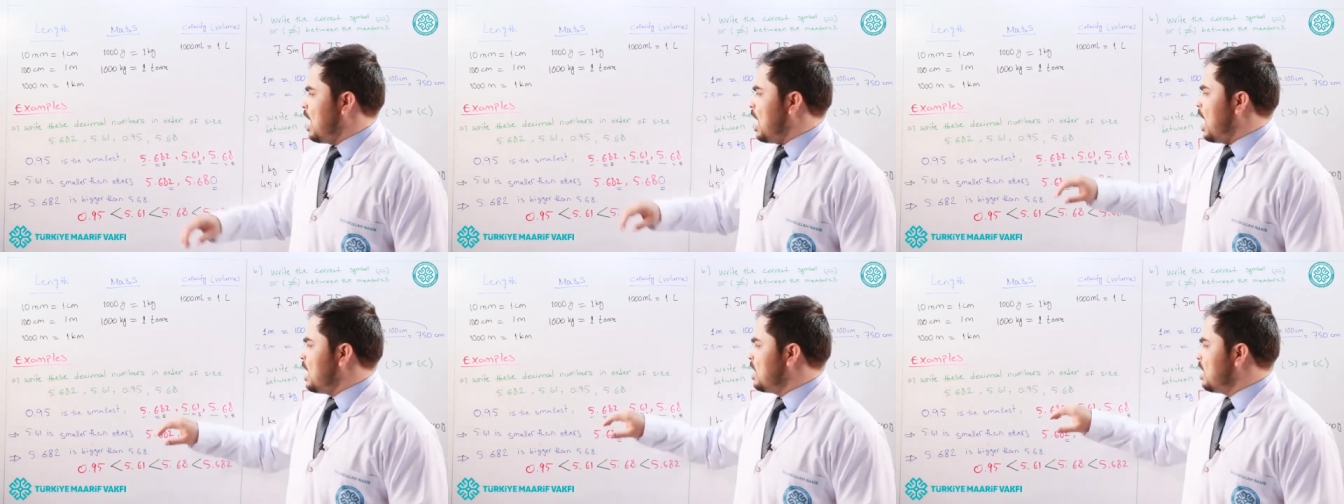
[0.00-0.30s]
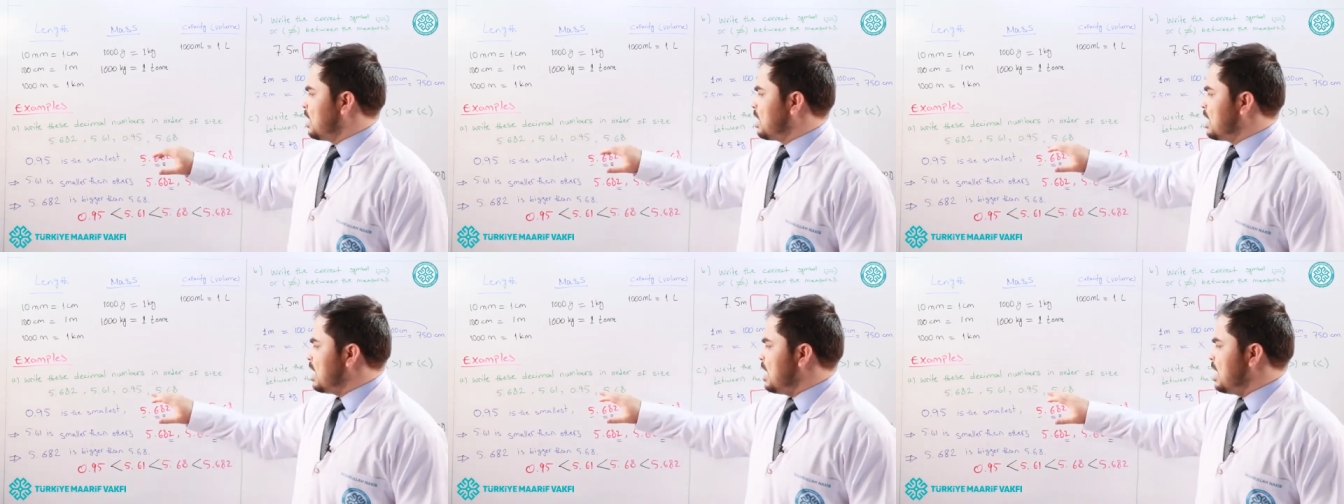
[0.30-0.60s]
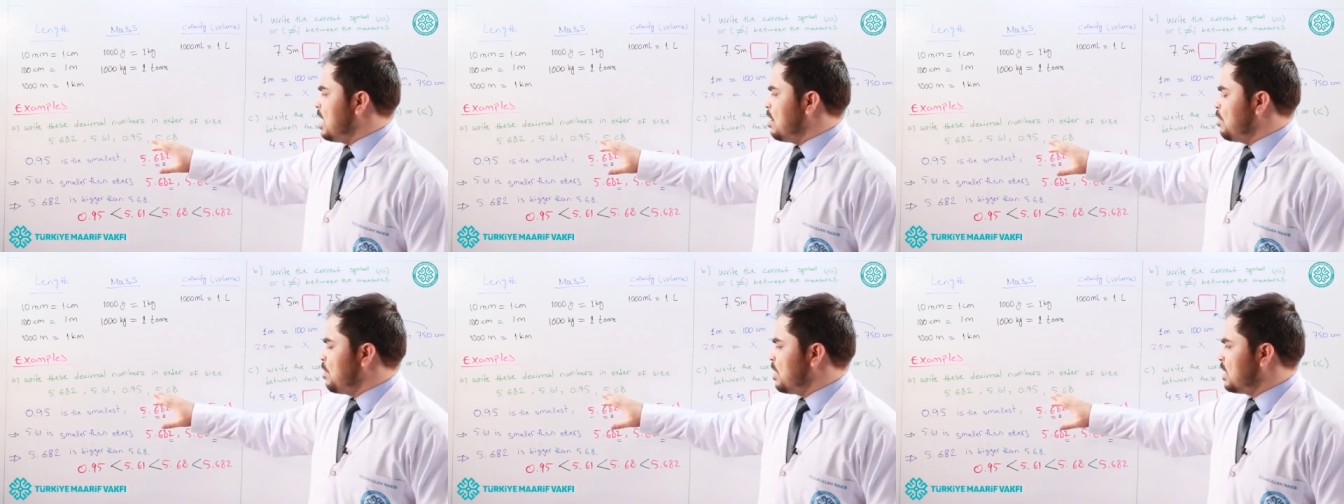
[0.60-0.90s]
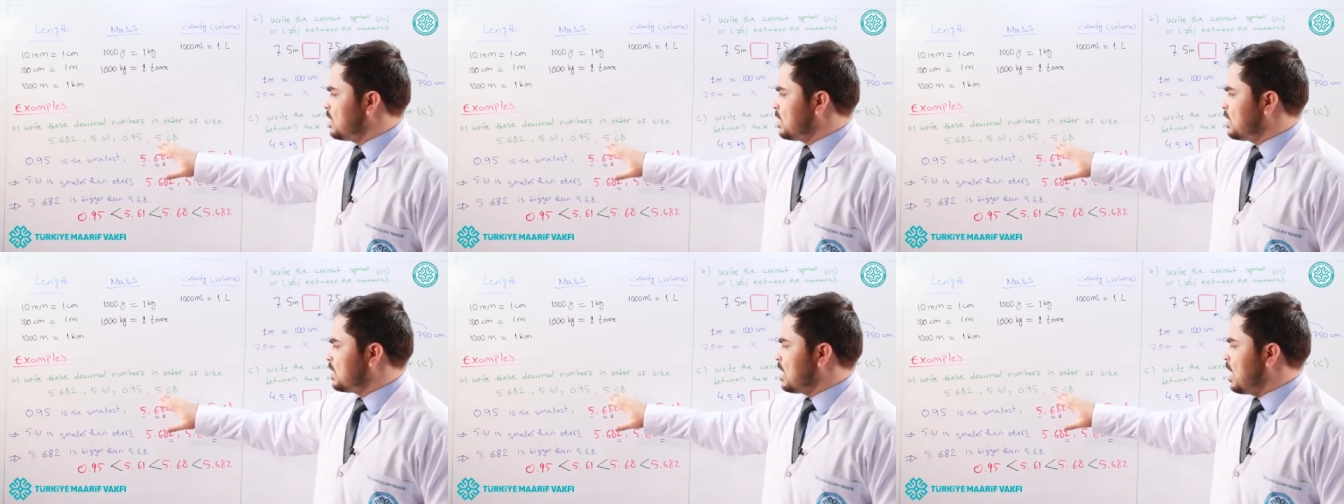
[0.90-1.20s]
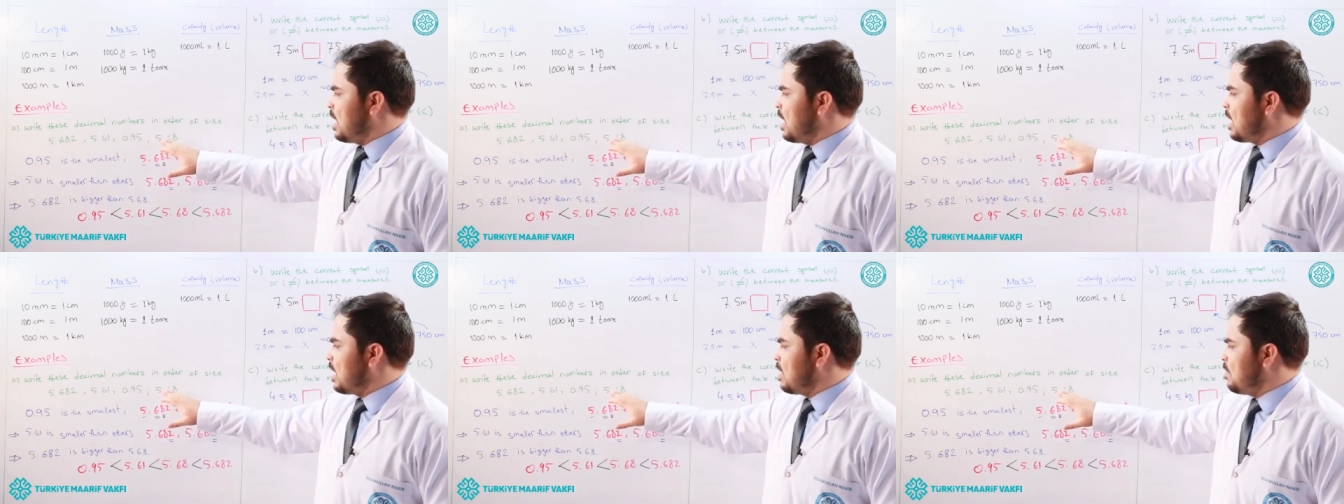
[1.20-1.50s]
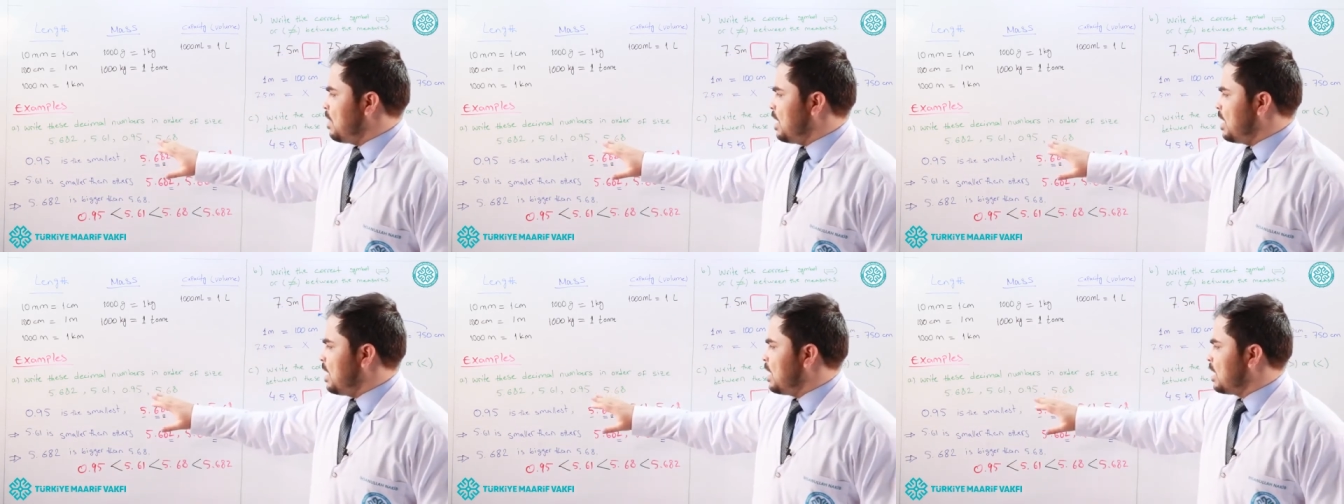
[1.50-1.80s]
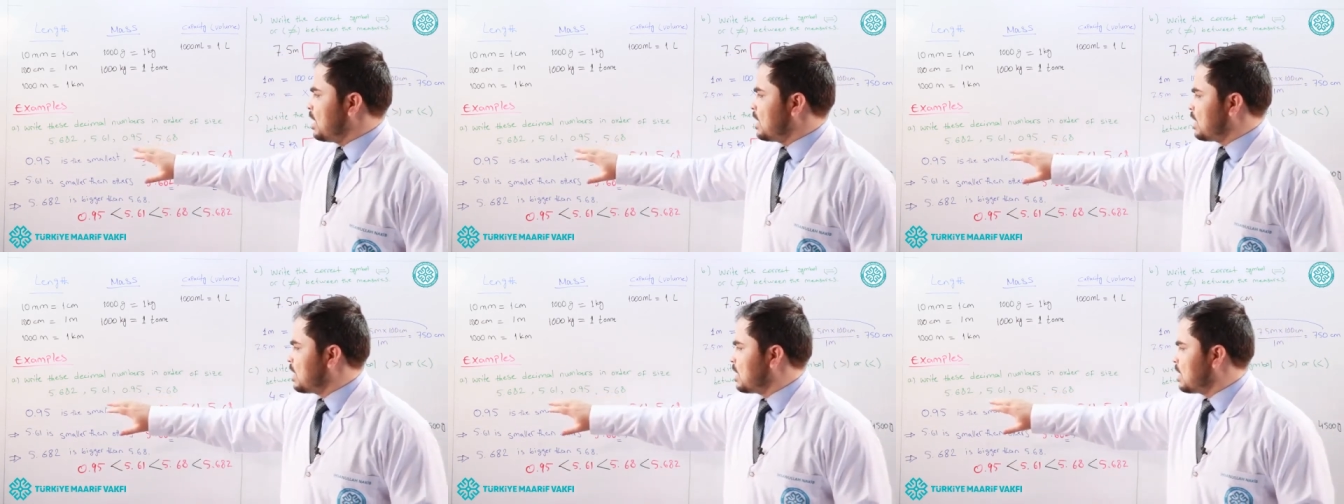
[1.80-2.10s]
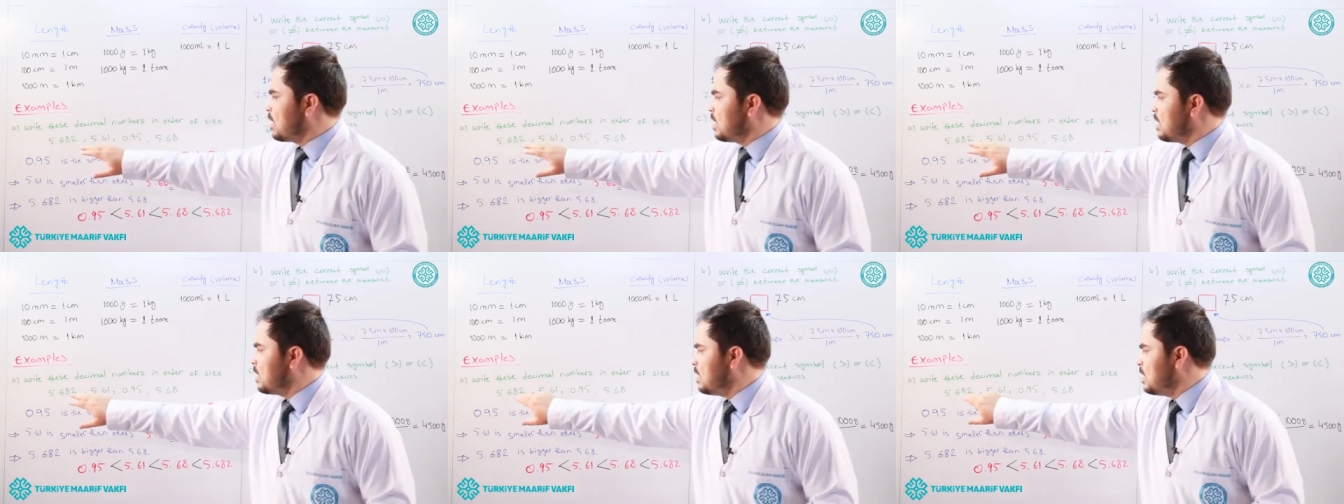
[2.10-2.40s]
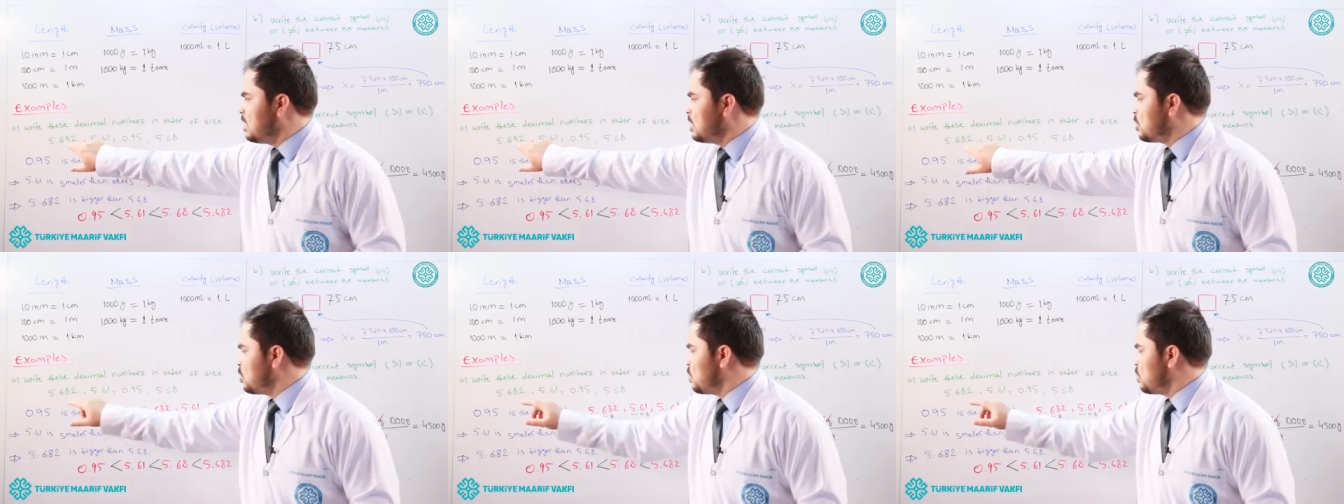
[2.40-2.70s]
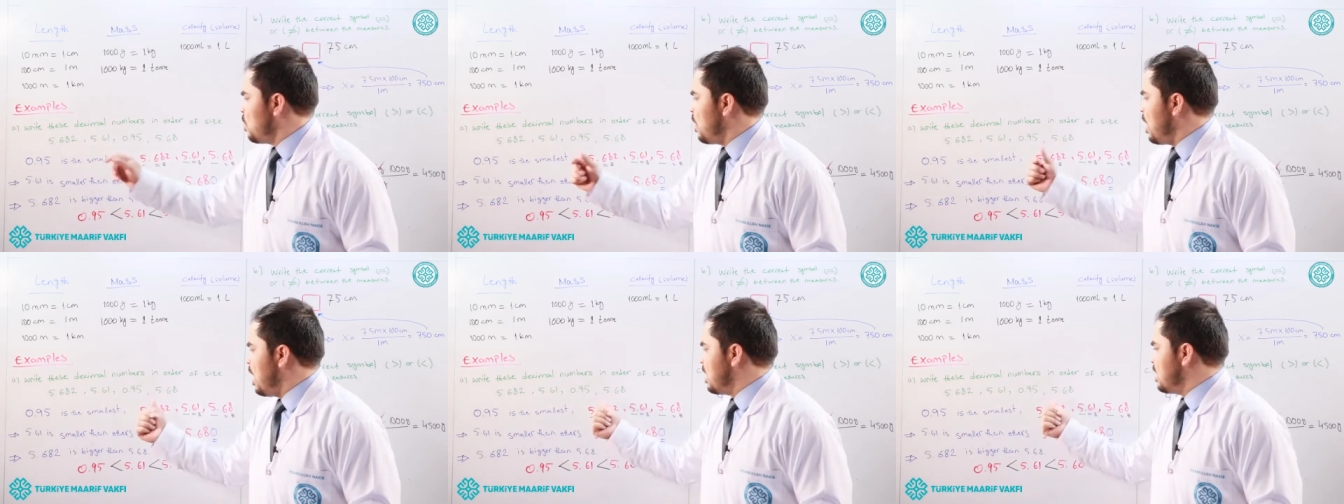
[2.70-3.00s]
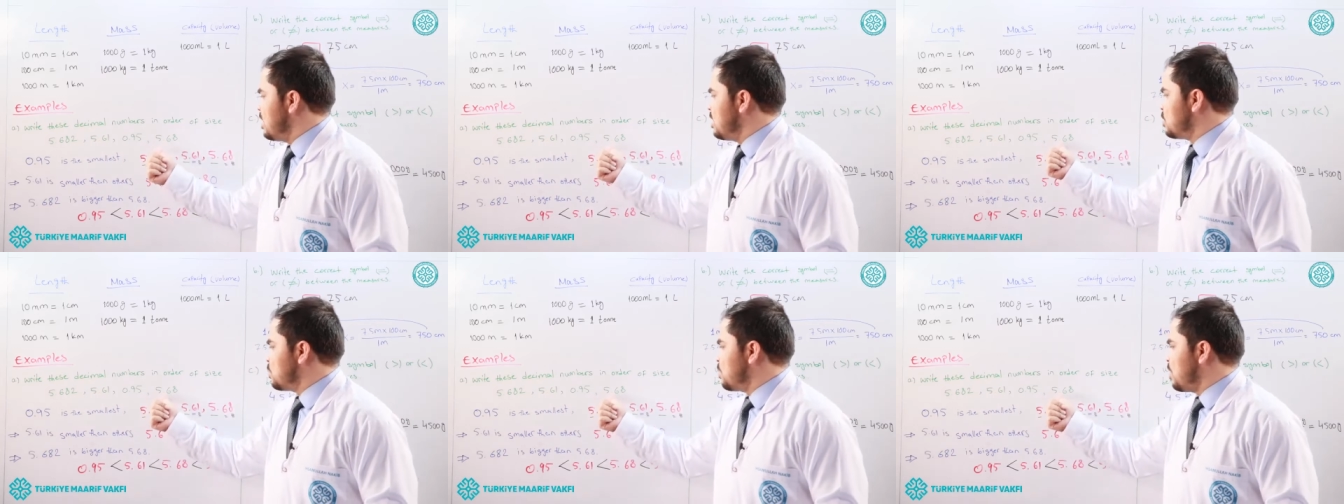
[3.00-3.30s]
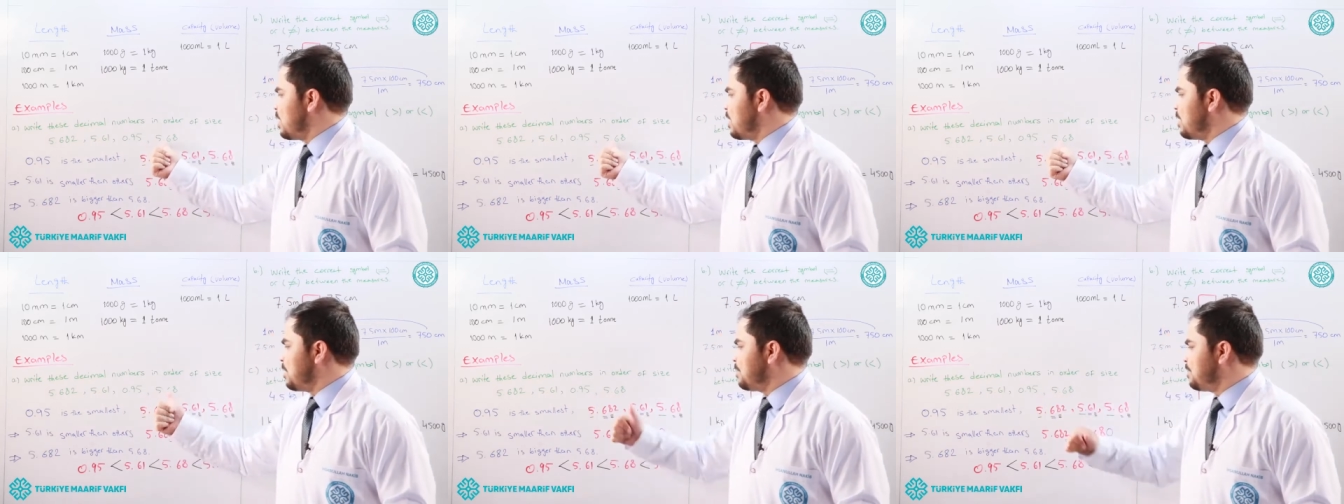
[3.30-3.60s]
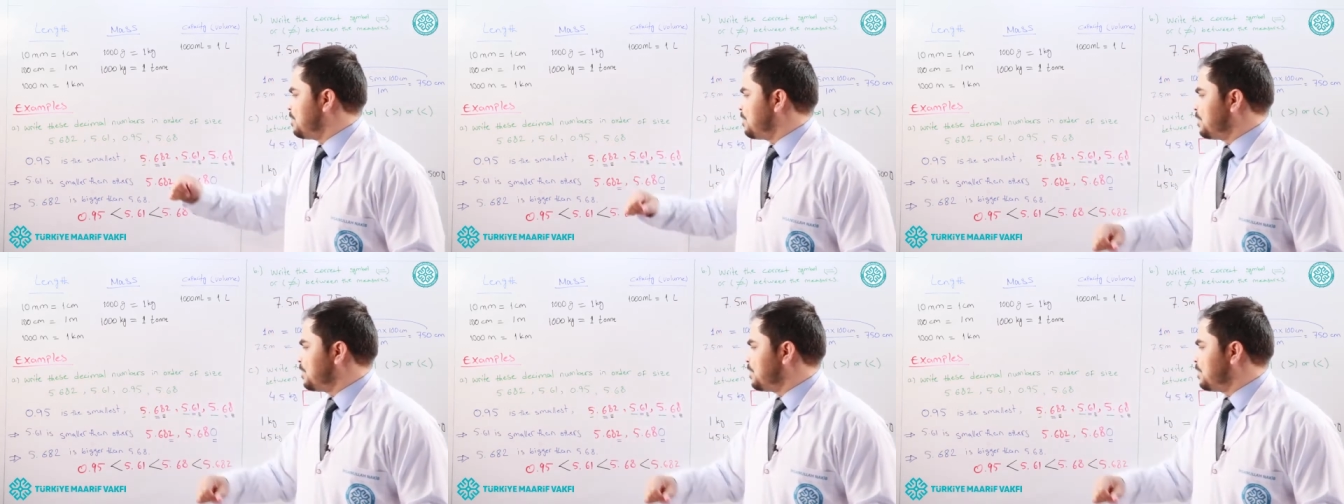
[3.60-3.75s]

Other three numbers are remaining, these two and this one.